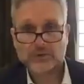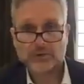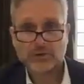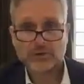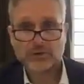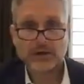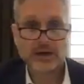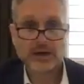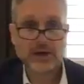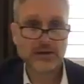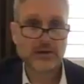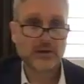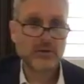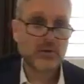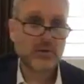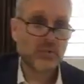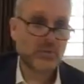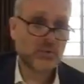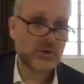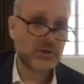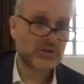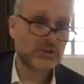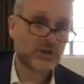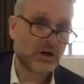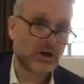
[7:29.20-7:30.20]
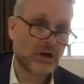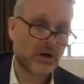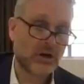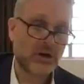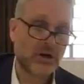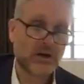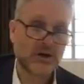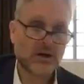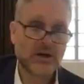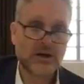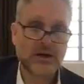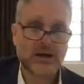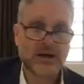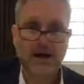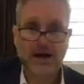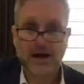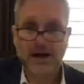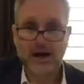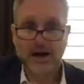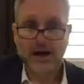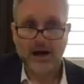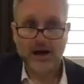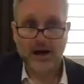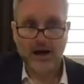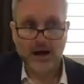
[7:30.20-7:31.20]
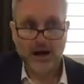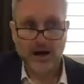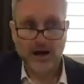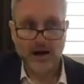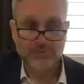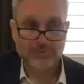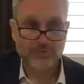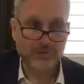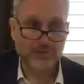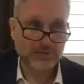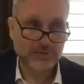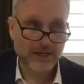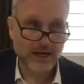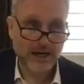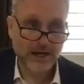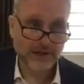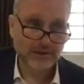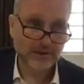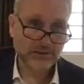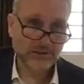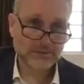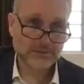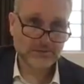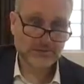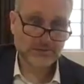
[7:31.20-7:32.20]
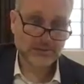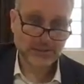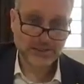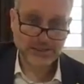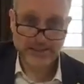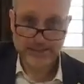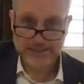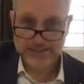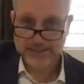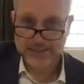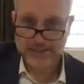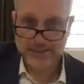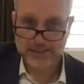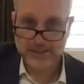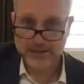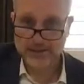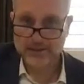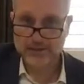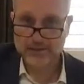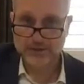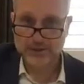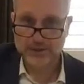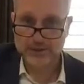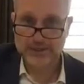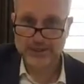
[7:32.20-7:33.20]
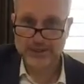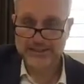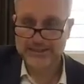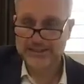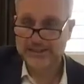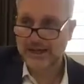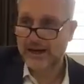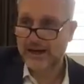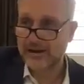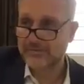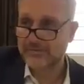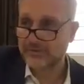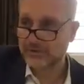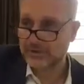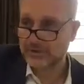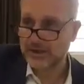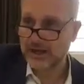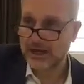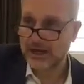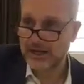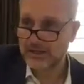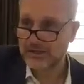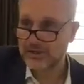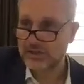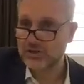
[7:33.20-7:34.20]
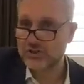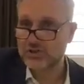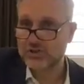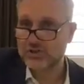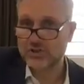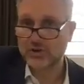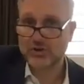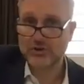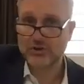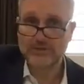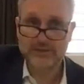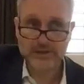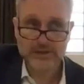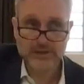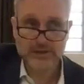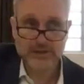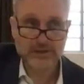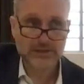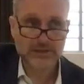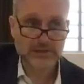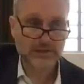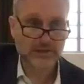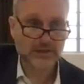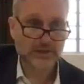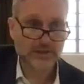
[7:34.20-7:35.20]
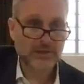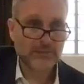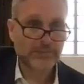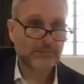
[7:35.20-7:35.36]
okay, which are Avodah, Retzeh, right? That's Avodah, the service.